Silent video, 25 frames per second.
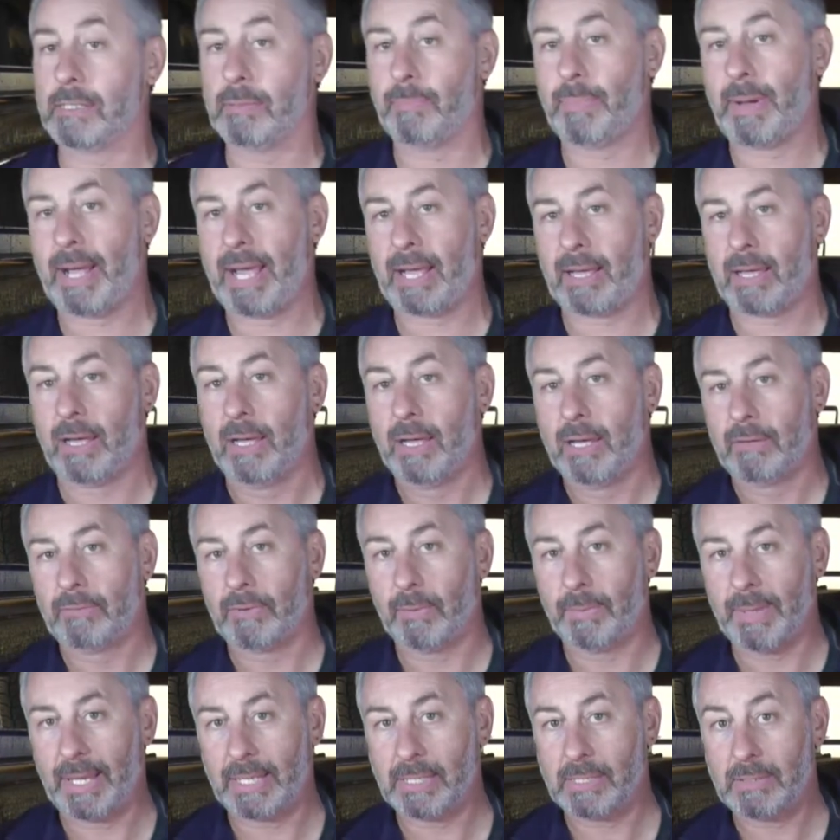the back
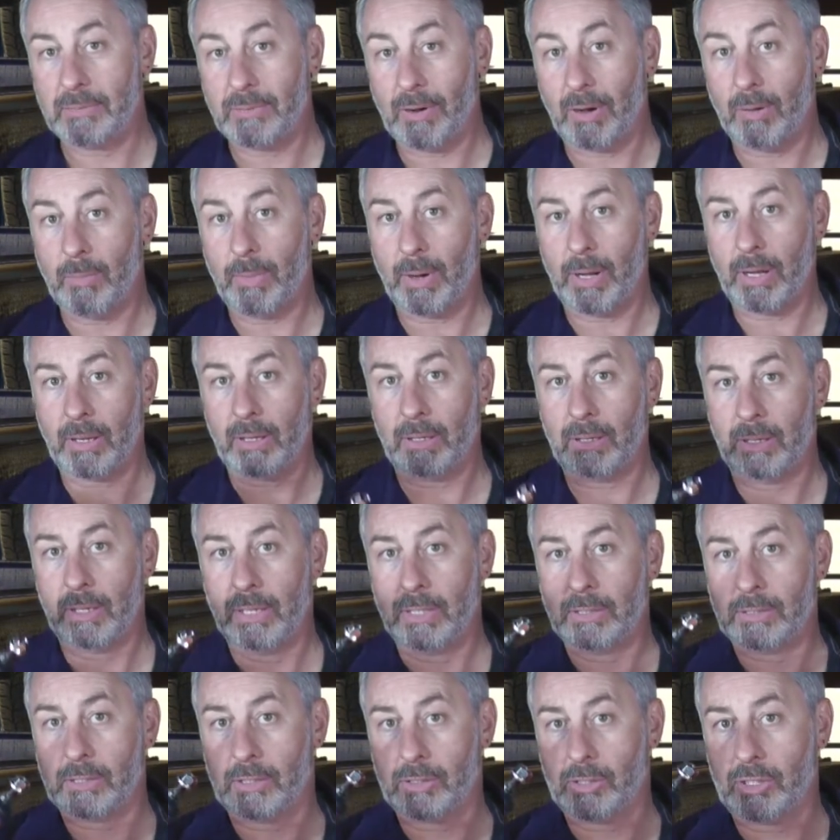from the anti-roll bar
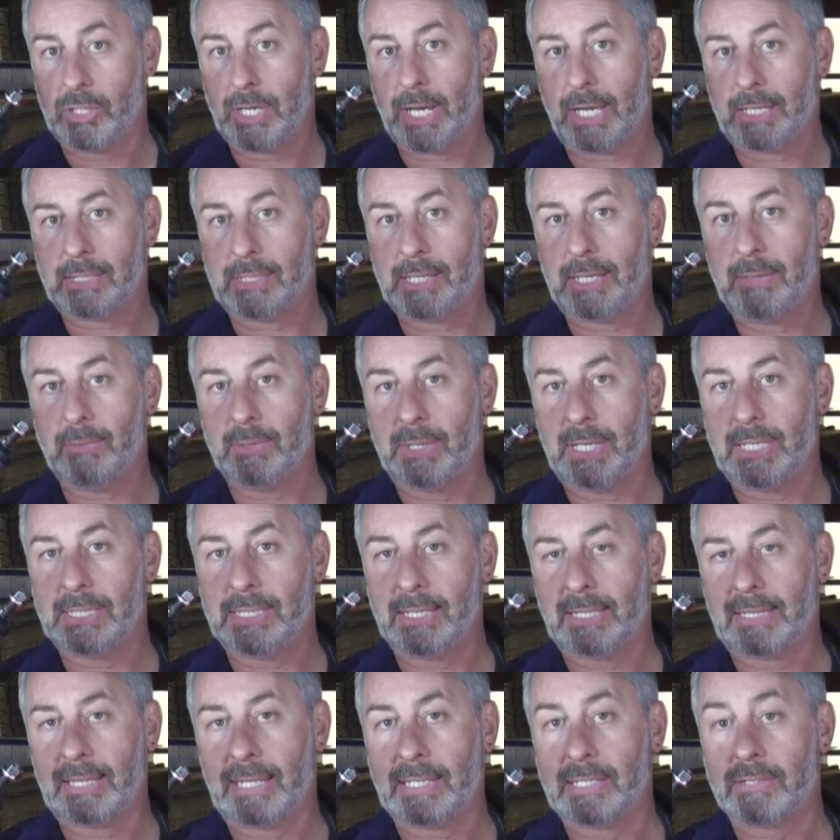to the chassis with
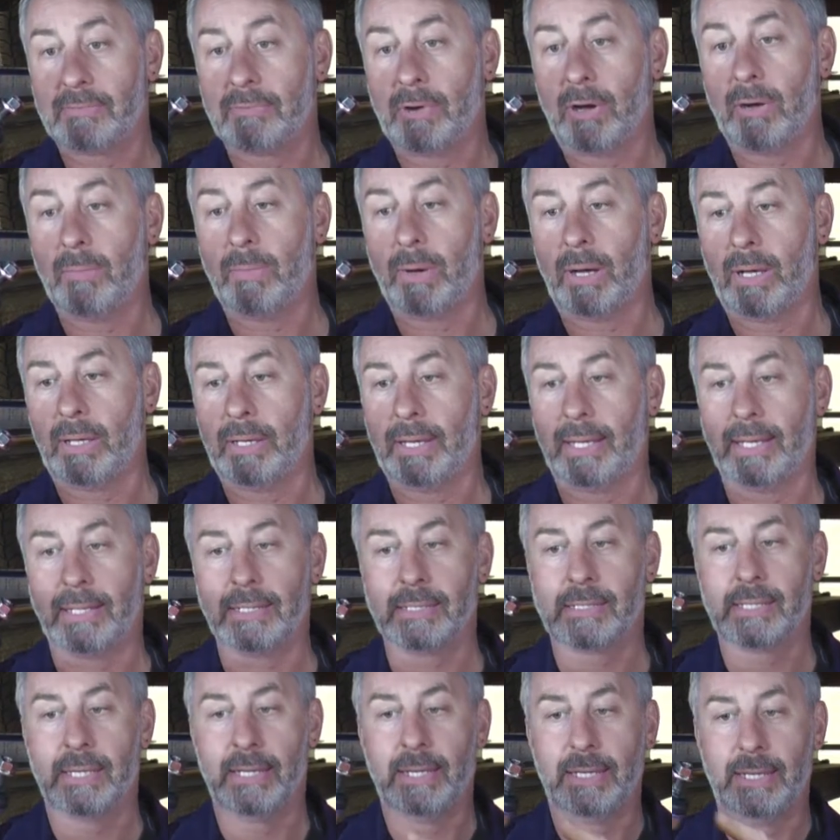these little anti-roll bar
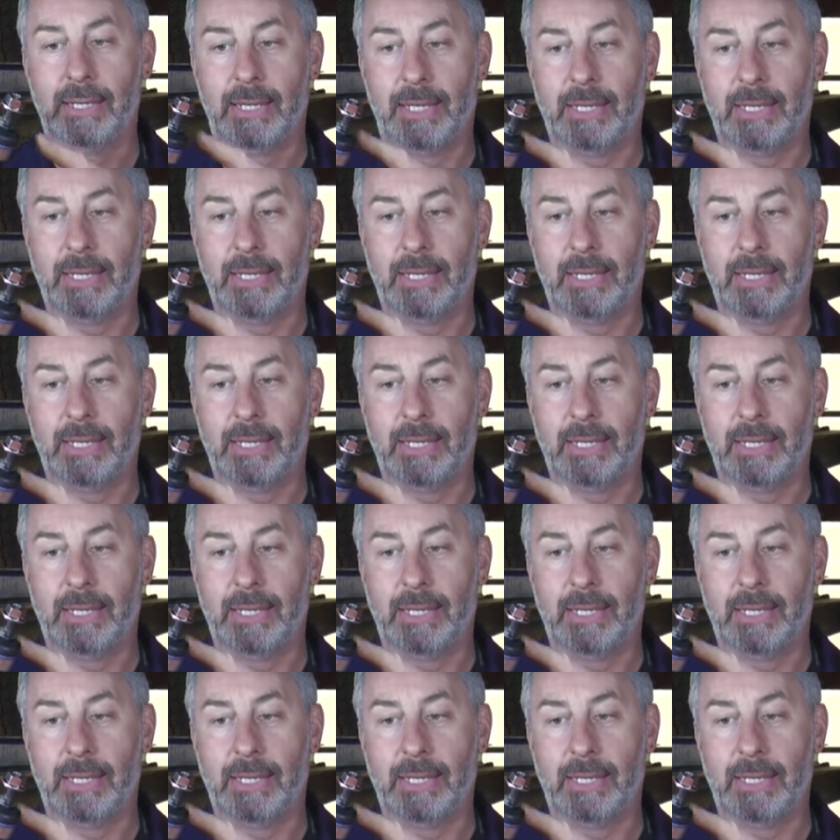links.